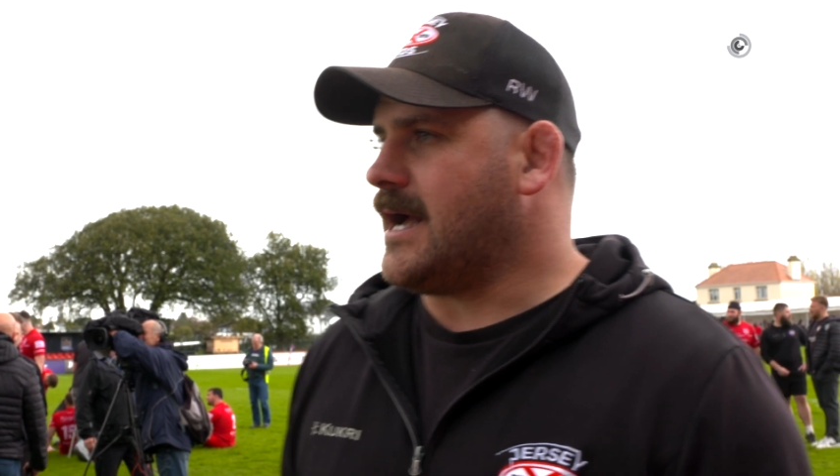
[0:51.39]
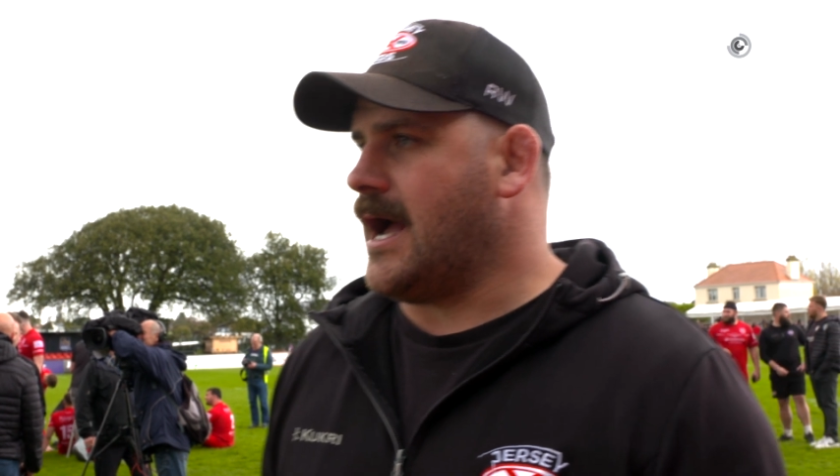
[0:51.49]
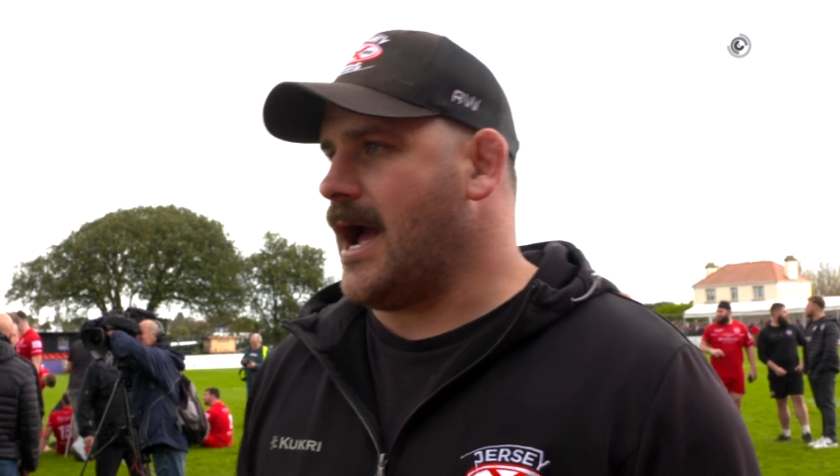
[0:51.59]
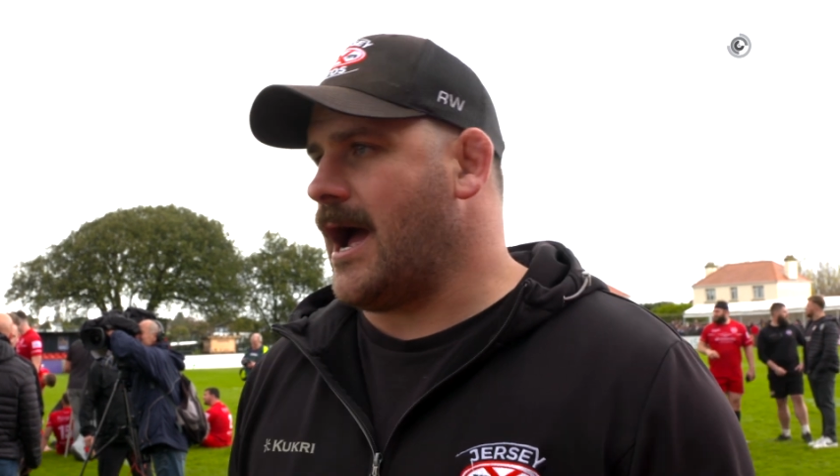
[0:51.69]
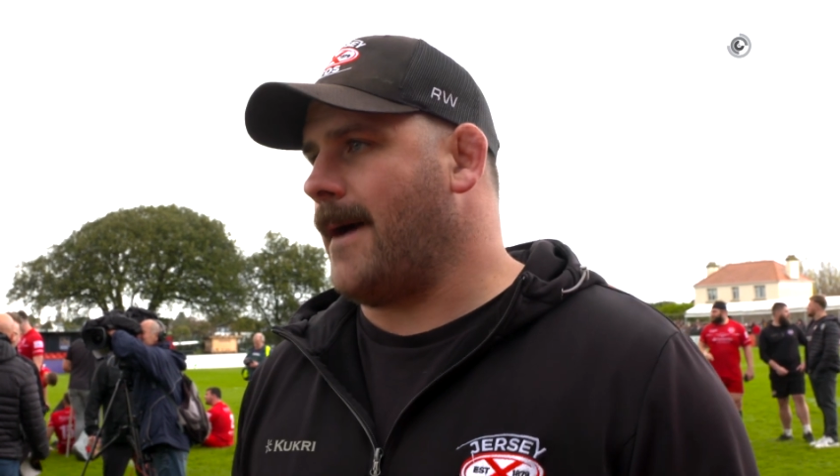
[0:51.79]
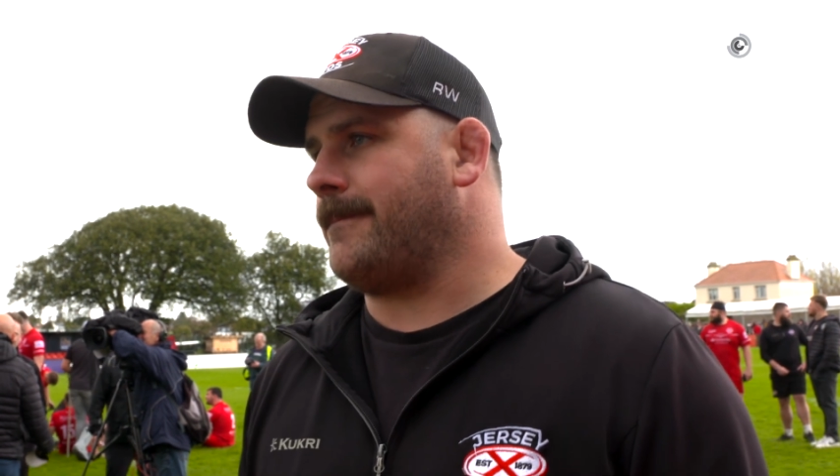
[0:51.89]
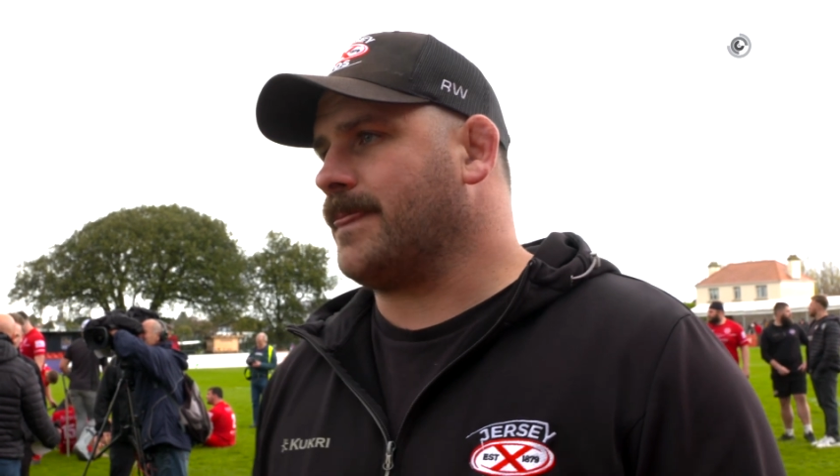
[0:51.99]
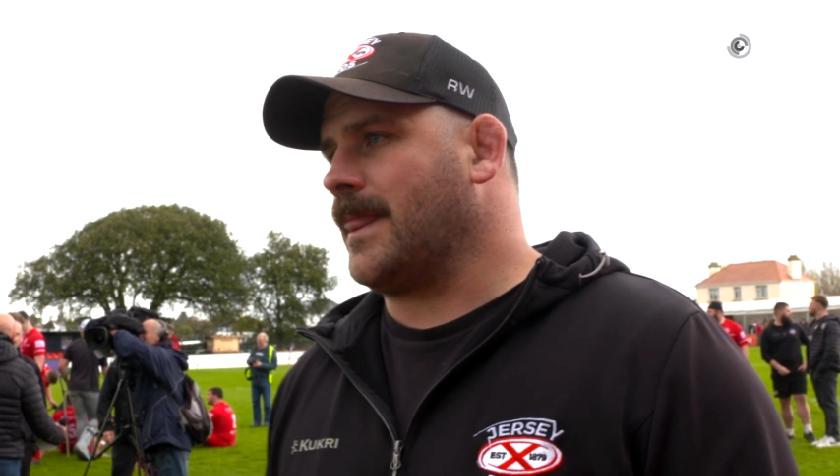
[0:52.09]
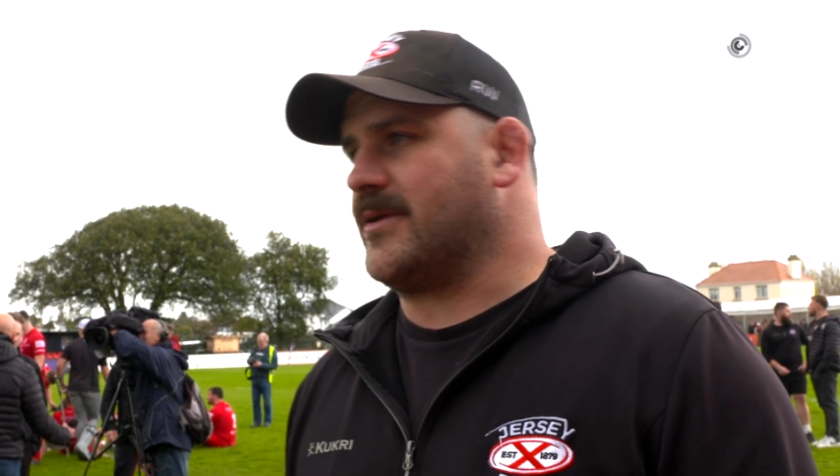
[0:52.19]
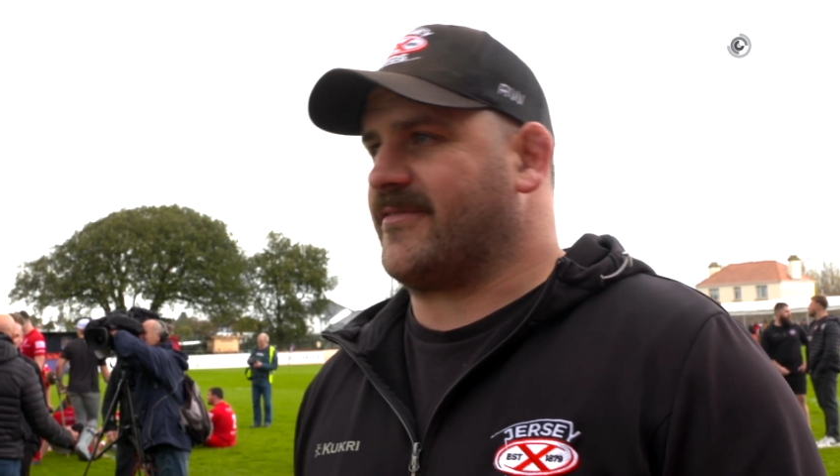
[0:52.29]
But
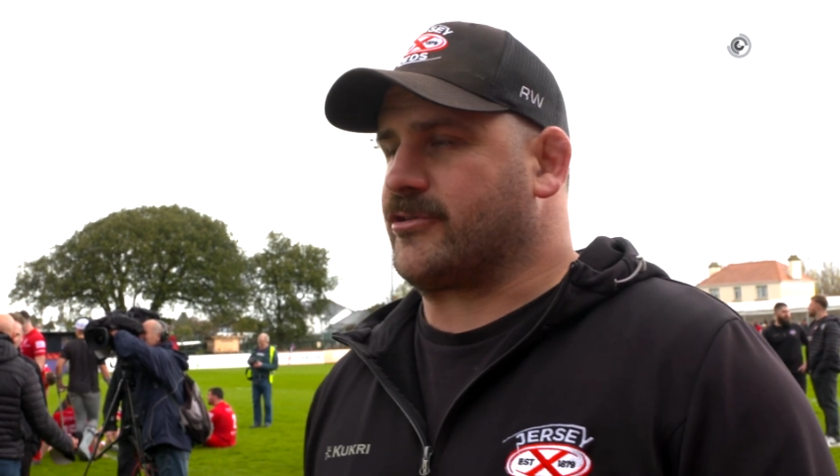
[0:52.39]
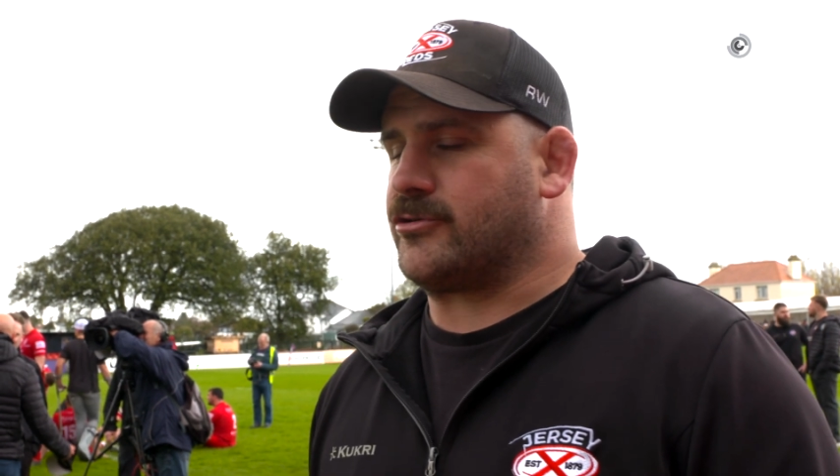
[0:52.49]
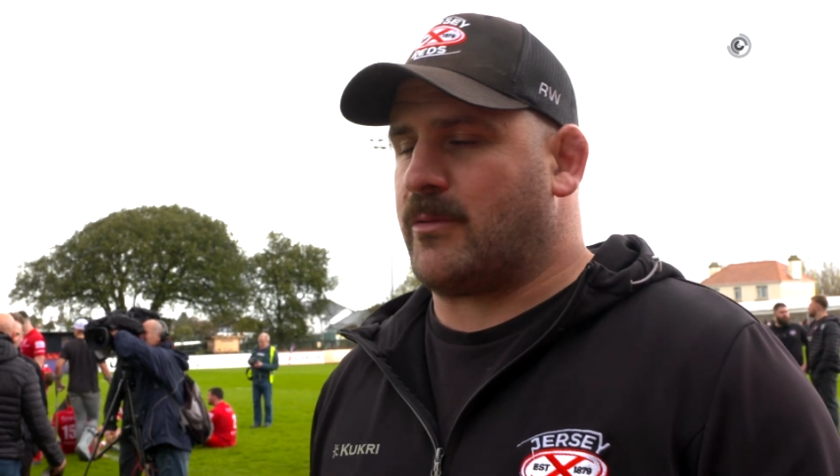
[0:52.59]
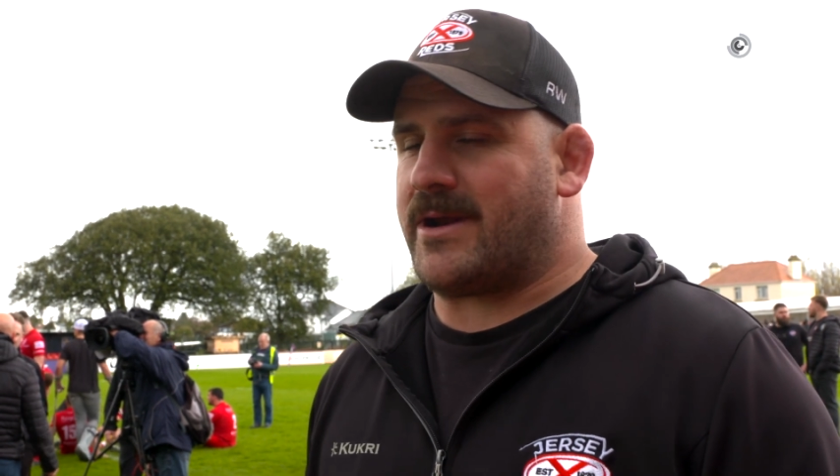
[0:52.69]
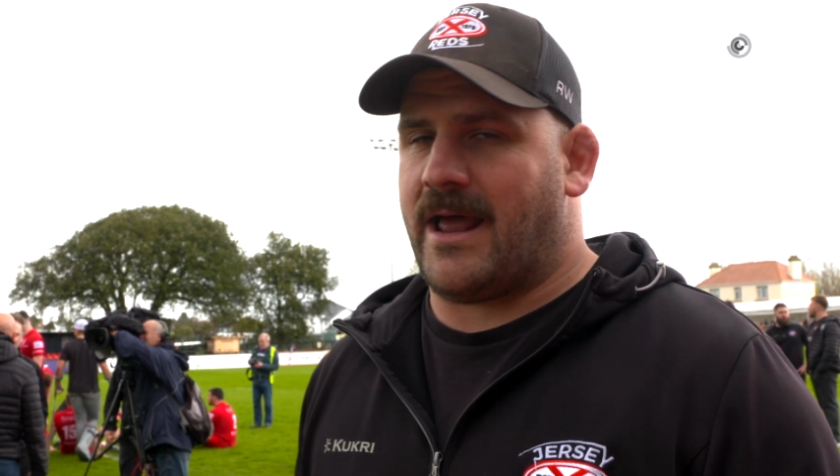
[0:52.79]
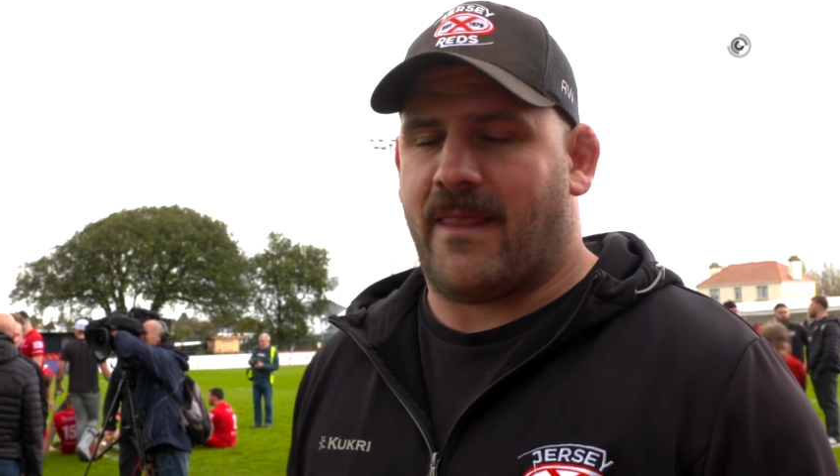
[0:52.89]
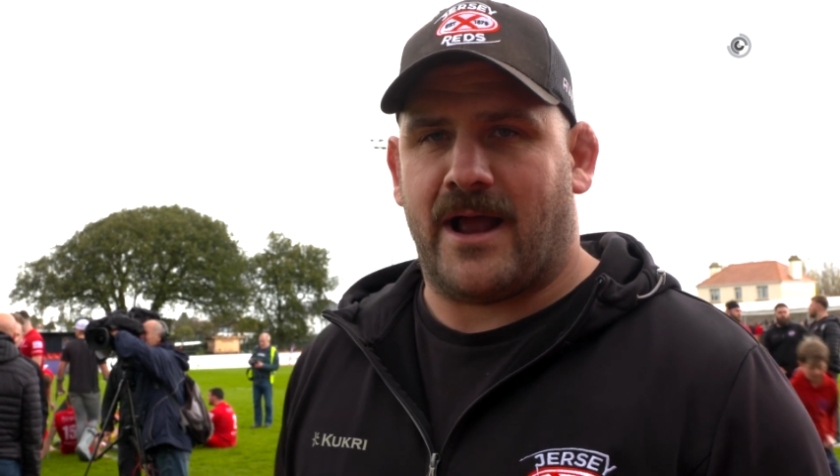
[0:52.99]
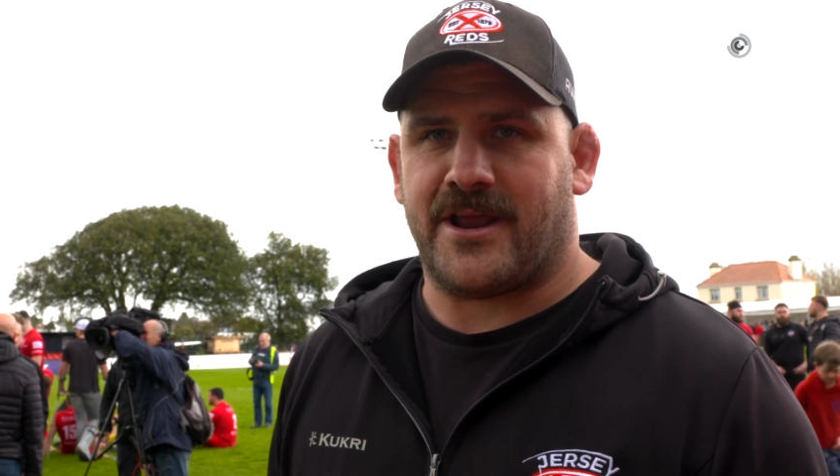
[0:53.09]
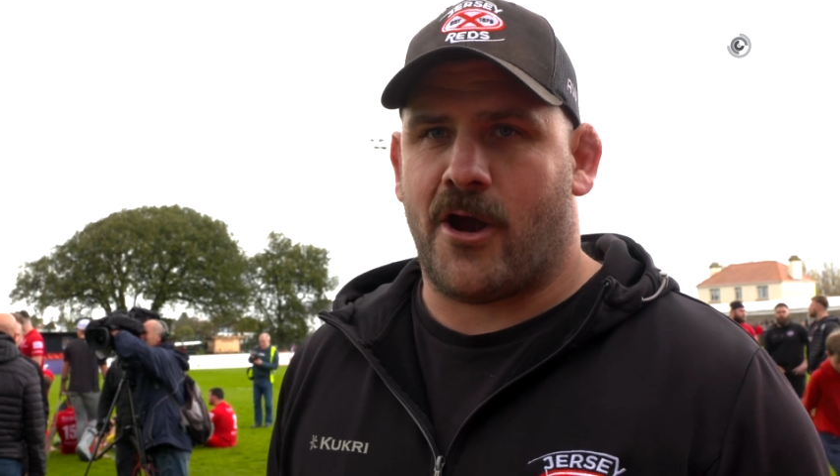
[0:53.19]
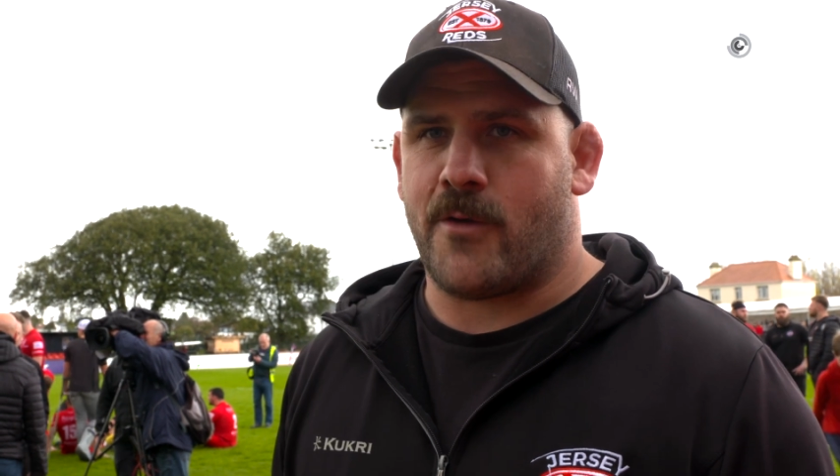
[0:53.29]
after a good win like
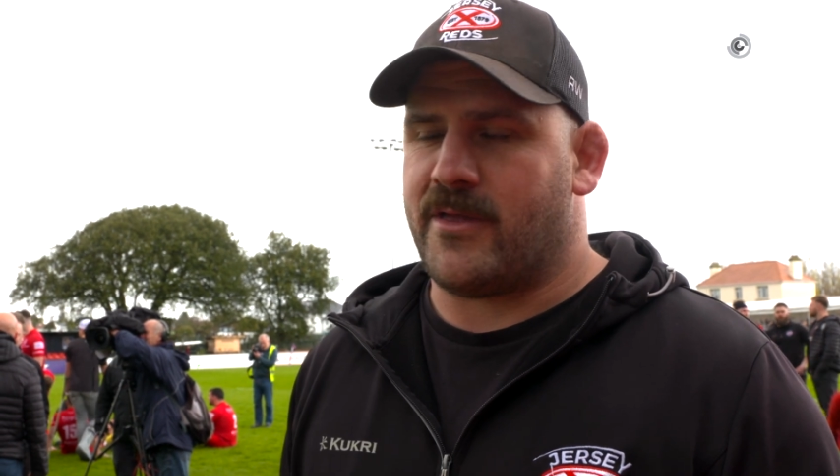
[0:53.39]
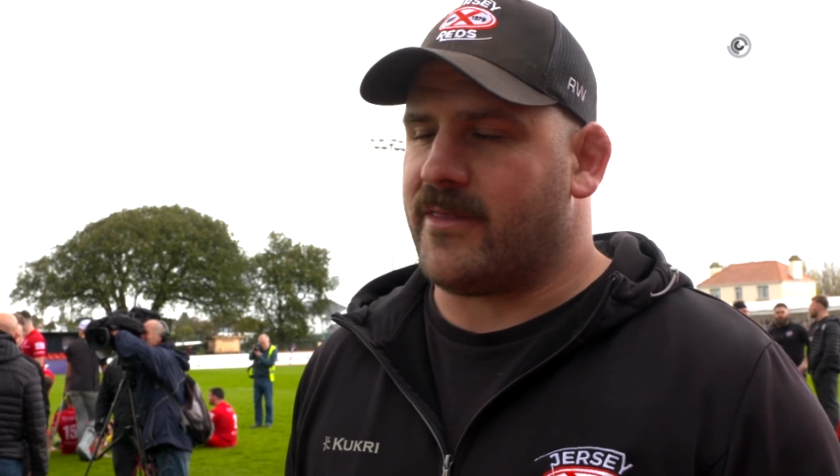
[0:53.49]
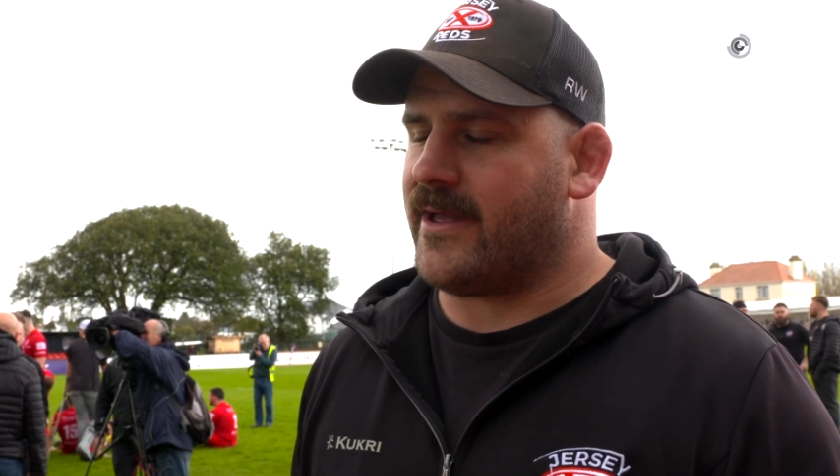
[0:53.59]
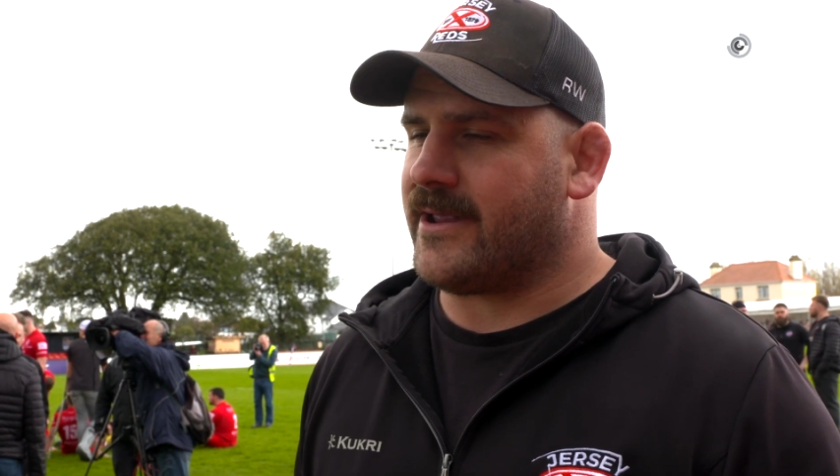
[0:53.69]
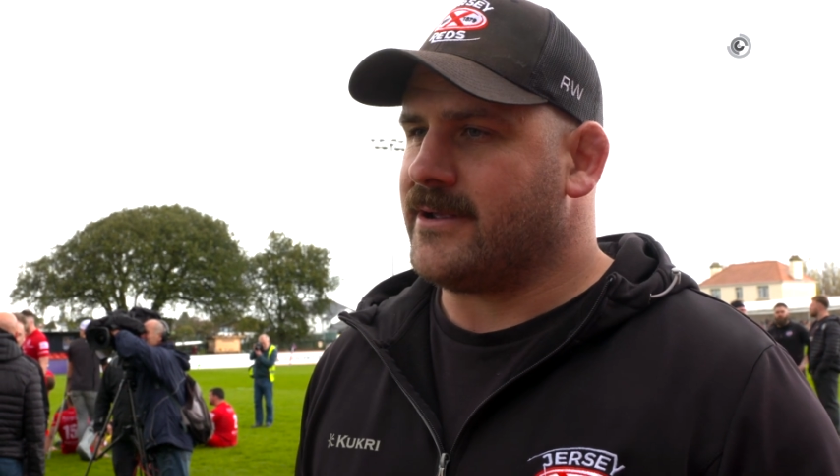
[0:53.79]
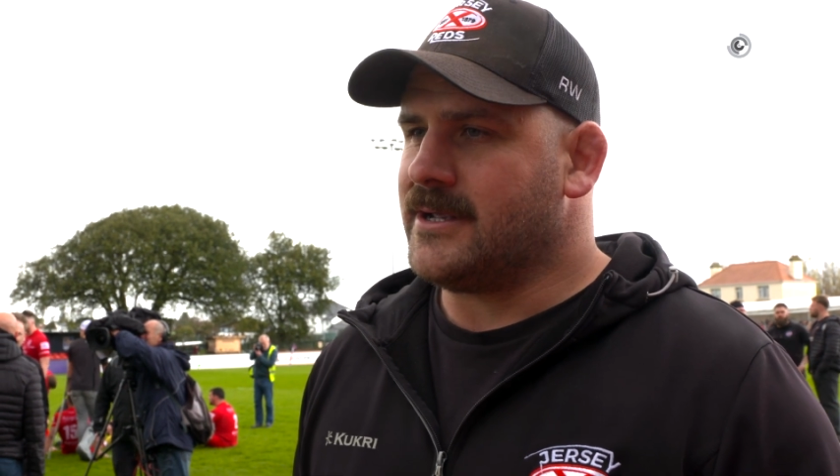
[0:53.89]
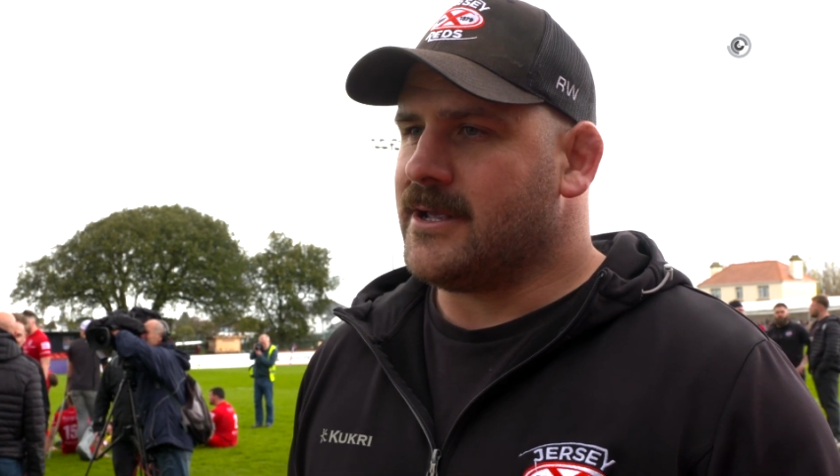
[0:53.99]
that, you hope that they're